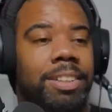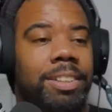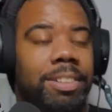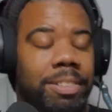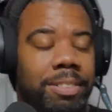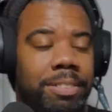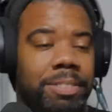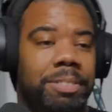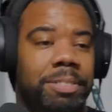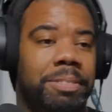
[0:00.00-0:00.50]

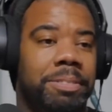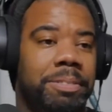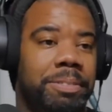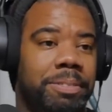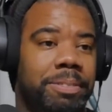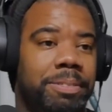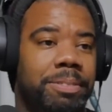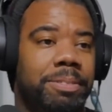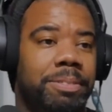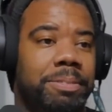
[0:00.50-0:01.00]

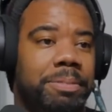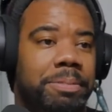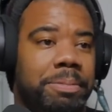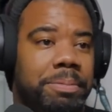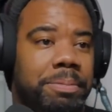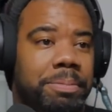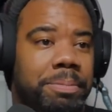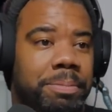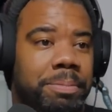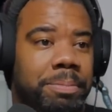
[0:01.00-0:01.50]

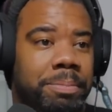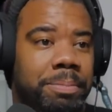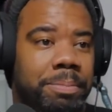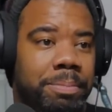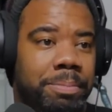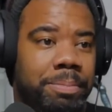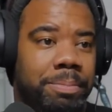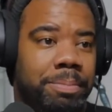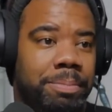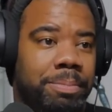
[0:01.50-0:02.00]

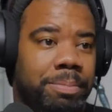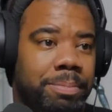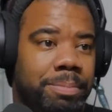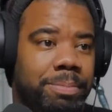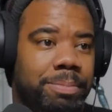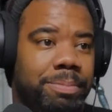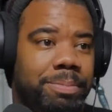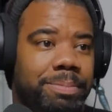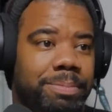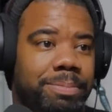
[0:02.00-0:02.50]

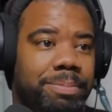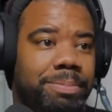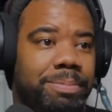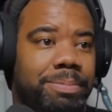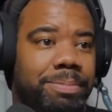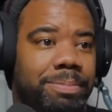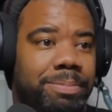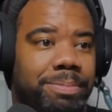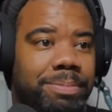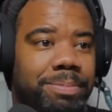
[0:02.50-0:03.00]

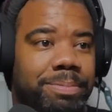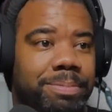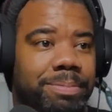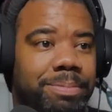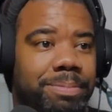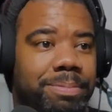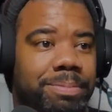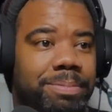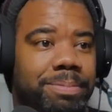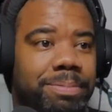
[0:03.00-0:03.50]

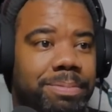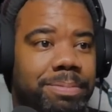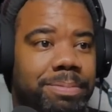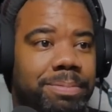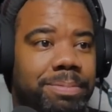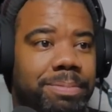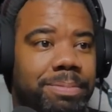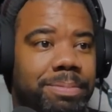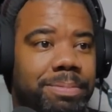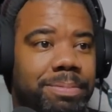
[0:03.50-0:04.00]

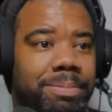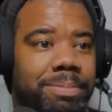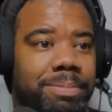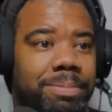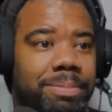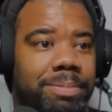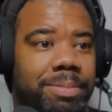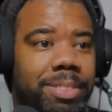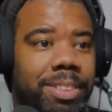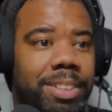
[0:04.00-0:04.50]

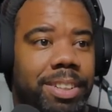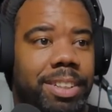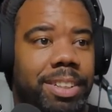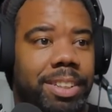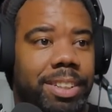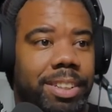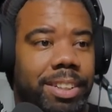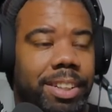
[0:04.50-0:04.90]
No words are spoken by the person on screen.